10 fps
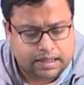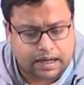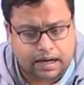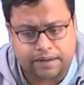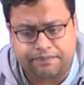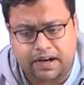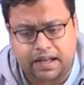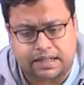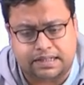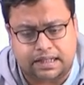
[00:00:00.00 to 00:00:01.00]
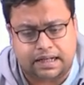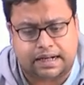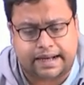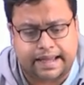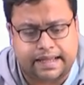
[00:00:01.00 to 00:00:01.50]
there are various other
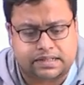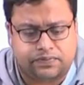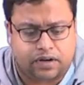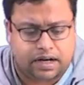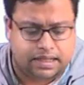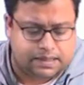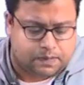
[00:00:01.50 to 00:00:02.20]
cases where these